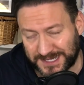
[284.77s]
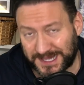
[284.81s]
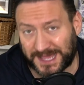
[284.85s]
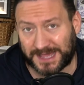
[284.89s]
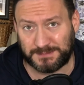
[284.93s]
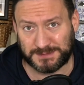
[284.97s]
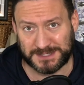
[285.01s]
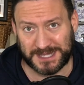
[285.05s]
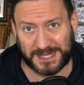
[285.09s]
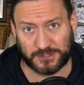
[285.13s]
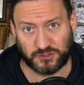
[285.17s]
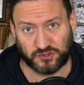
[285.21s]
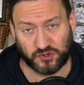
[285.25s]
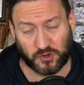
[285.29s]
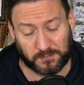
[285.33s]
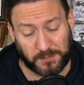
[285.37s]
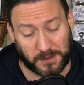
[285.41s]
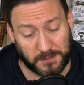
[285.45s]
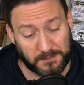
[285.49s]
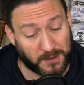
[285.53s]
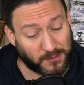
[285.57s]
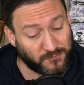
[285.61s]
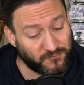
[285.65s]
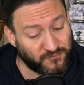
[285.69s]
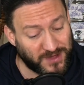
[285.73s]
keep saying dropping,
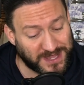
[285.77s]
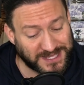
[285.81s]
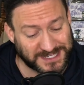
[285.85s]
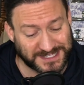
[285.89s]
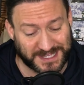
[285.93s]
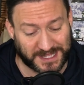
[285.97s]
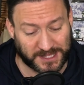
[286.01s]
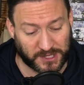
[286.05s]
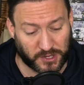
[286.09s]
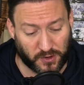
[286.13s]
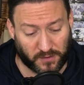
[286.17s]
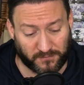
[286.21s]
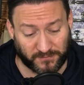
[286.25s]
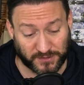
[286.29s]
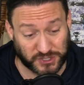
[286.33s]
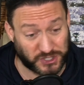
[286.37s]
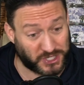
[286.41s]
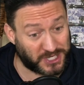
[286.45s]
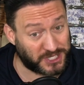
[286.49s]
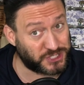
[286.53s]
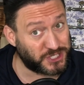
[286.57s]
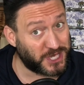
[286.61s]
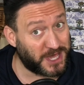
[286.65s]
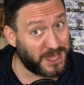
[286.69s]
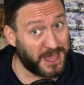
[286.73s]
but resting
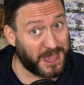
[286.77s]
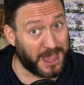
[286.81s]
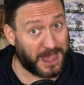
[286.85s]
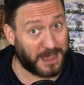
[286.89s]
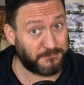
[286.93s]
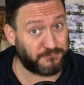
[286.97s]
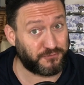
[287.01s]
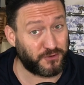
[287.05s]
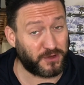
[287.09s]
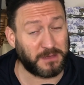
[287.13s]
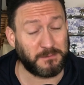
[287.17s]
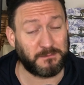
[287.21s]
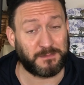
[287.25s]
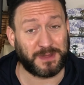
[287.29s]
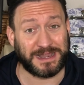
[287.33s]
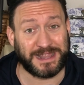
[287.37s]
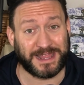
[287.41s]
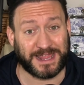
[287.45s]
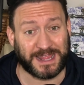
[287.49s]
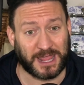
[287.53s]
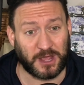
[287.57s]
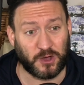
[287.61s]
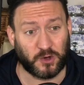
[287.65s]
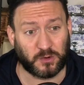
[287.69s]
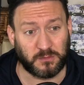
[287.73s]
Kovacic and bringing Billy
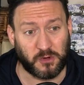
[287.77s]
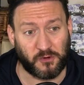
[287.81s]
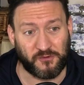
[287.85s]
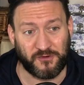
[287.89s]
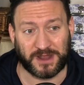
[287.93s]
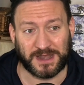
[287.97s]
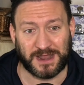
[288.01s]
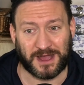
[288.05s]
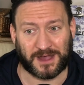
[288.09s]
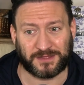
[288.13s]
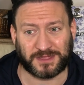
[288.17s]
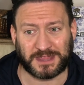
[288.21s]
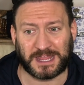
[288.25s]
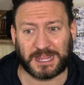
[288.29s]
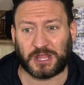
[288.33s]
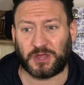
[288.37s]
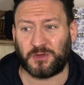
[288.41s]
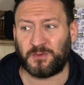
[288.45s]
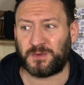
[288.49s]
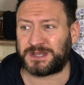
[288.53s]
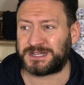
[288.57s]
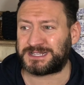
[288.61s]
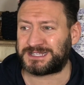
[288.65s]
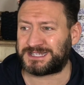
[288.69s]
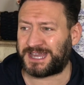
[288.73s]
Gilmour in, I think you would
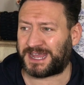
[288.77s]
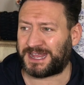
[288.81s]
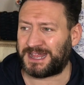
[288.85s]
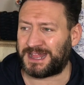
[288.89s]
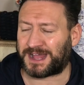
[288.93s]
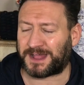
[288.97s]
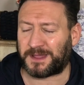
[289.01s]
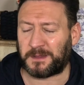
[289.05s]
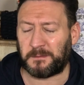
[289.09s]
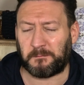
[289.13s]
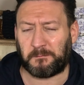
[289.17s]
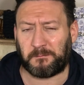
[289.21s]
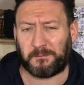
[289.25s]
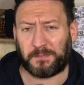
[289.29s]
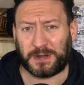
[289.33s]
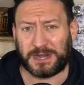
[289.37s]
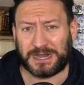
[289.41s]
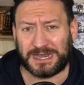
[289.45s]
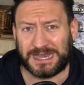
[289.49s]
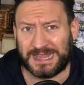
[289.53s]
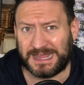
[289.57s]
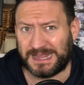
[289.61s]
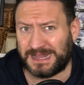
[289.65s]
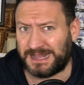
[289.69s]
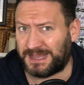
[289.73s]
have seen a
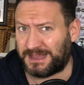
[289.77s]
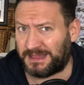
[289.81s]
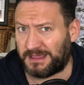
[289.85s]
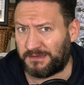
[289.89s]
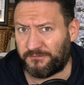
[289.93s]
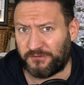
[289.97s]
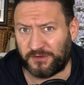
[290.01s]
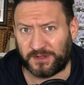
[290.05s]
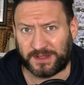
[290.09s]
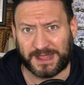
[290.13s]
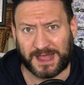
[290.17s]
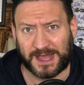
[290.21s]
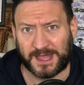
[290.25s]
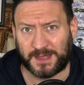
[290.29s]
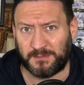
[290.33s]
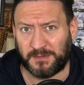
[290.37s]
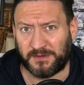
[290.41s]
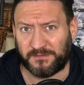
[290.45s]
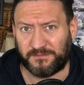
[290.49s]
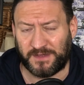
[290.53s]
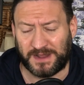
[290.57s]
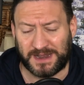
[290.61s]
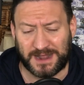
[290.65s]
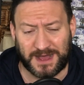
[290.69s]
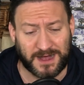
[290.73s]
completely different game at
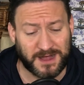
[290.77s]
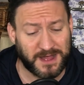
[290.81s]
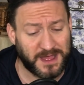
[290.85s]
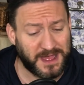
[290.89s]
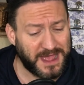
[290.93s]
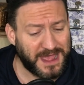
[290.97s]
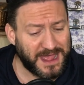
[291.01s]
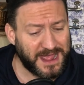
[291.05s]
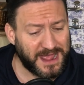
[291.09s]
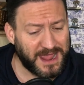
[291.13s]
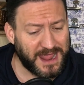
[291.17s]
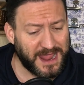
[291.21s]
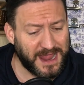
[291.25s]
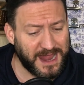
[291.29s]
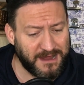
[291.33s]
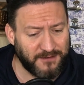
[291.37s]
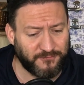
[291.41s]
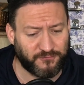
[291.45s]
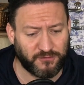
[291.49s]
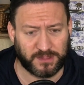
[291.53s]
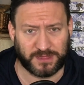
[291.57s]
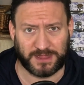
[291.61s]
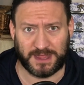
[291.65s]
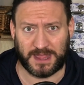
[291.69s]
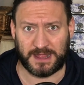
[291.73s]
Villa.
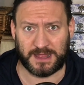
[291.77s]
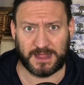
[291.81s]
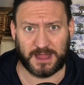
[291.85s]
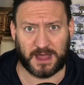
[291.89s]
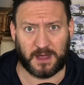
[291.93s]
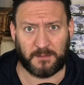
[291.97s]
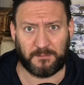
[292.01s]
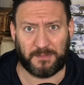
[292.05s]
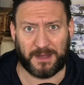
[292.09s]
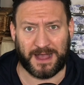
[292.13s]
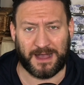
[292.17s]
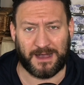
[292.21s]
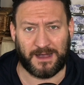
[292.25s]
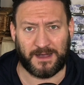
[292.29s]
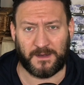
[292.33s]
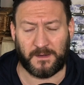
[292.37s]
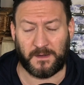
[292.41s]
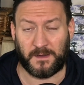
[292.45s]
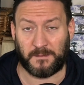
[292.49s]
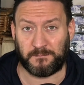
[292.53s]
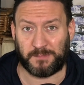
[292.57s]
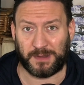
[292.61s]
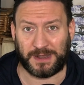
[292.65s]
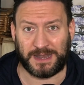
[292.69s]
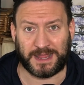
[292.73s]
Everything about
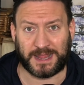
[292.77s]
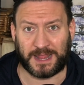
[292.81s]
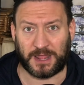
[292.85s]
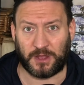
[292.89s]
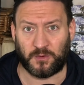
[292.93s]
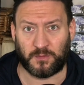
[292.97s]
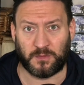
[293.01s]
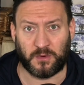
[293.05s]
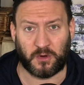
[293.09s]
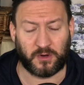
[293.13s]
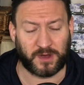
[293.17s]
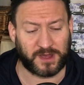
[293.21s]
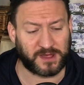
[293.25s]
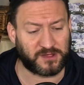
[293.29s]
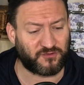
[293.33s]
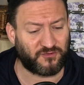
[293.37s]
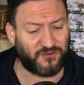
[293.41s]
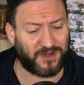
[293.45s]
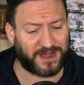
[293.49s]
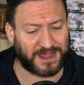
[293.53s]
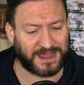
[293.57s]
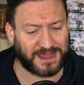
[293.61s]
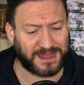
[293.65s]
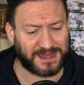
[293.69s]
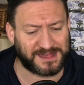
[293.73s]
Billy Gilmour is
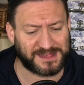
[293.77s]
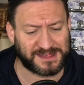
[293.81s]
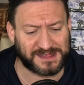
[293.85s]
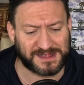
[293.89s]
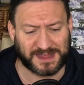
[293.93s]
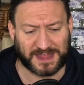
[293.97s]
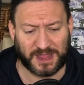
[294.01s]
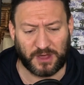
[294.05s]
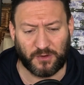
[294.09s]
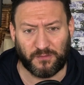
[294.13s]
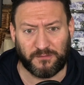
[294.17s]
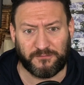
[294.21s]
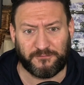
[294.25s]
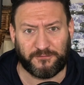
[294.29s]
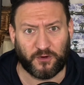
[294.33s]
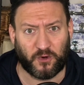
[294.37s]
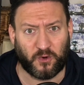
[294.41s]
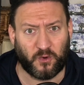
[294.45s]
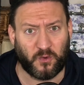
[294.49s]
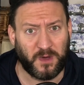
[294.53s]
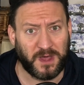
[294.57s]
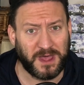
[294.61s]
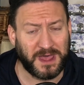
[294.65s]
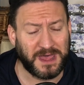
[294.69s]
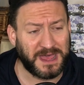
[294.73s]
great. He's skillful.
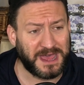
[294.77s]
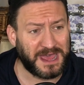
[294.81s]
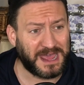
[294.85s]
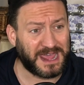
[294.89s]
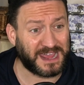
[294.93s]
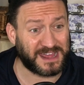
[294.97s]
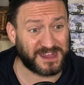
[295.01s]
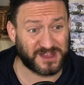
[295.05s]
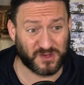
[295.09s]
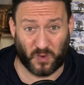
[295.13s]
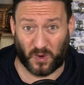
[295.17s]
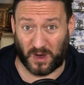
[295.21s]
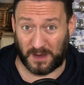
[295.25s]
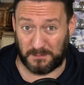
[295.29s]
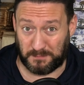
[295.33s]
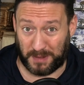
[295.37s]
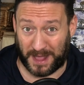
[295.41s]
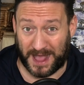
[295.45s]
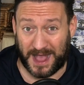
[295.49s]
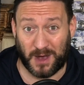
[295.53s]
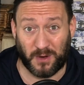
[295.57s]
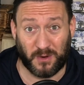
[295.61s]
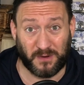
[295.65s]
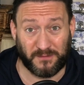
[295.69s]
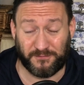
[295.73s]
He's quite
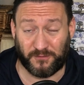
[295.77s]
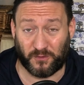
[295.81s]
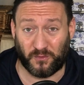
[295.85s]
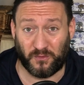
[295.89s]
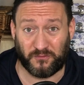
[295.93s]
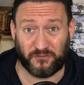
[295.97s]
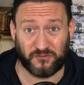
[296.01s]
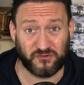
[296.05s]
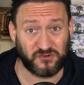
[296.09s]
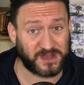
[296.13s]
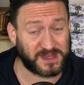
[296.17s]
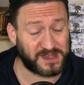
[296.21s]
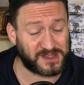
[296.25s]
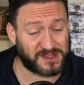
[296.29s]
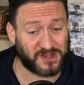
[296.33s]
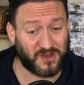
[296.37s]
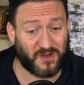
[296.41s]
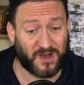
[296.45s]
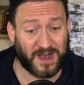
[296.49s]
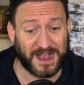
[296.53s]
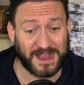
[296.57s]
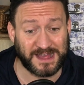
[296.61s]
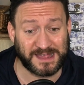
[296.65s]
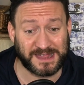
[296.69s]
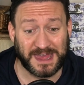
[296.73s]
powerful for his
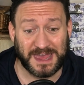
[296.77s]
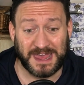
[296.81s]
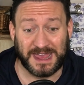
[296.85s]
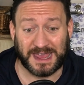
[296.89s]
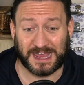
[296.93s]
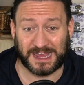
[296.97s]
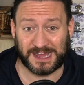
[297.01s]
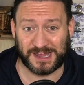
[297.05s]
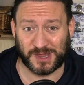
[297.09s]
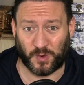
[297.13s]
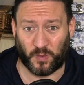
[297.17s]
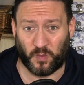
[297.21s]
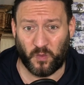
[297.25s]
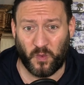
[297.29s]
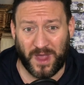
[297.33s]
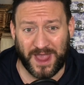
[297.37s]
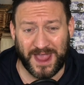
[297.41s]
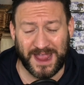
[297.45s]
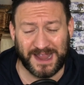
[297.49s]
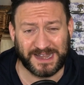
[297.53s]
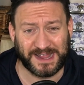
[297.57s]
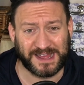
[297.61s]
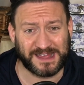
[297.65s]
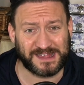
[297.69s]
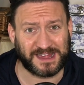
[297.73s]
size, his
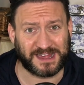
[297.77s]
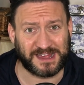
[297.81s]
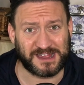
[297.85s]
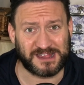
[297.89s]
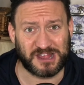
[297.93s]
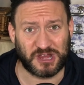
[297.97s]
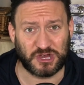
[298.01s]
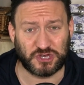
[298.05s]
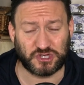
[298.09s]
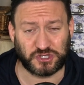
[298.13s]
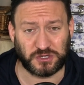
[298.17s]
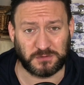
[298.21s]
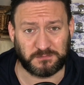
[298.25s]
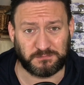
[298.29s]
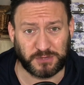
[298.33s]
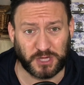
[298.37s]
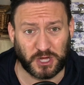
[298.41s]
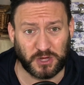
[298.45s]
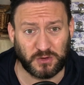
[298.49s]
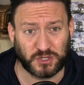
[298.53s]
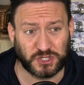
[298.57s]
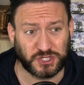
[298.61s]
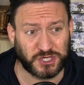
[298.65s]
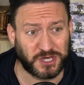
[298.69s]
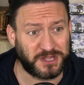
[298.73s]
awareness, his
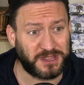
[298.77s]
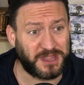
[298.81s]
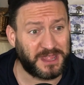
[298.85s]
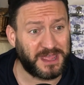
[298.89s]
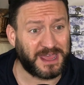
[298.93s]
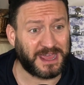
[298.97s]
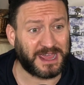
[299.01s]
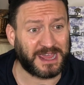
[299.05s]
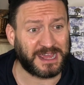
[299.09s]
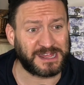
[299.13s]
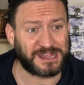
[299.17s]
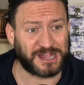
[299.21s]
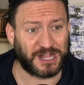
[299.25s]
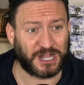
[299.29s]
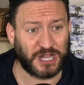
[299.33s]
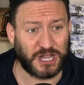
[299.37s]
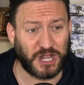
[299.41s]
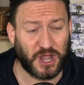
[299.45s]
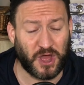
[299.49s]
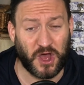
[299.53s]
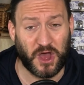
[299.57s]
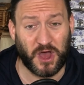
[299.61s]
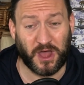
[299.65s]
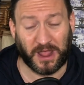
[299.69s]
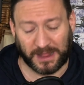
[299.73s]
distribution, he's
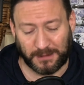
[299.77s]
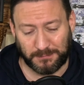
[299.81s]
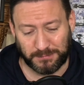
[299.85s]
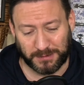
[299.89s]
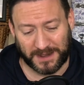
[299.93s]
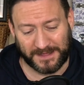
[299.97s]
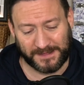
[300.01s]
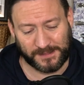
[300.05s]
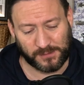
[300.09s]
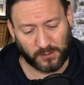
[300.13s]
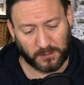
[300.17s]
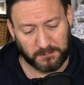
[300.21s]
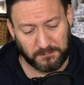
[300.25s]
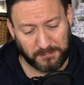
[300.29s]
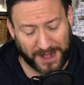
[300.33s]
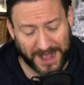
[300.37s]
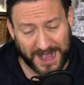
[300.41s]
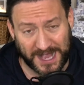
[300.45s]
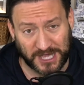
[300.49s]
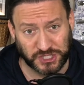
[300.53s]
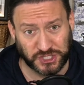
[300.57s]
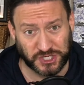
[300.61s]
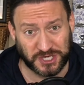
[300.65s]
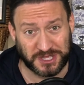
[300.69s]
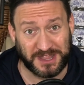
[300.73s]
alert, he plays with
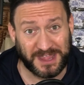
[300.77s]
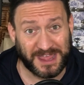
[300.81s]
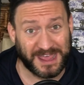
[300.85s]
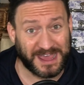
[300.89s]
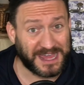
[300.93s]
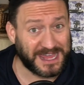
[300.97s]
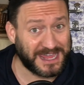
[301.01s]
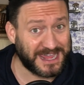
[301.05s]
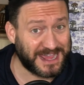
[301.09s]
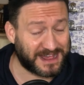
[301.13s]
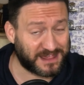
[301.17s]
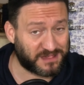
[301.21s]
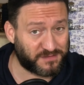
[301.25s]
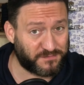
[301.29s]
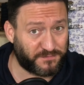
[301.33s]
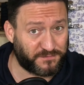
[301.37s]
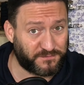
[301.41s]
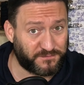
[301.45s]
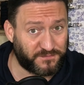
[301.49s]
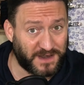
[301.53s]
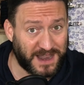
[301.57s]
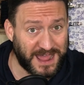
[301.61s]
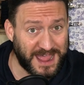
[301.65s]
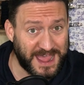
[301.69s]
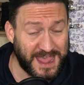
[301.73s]
passion, he has
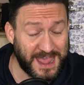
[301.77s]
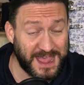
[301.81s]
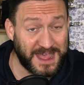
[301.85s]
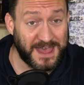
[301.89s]
flair,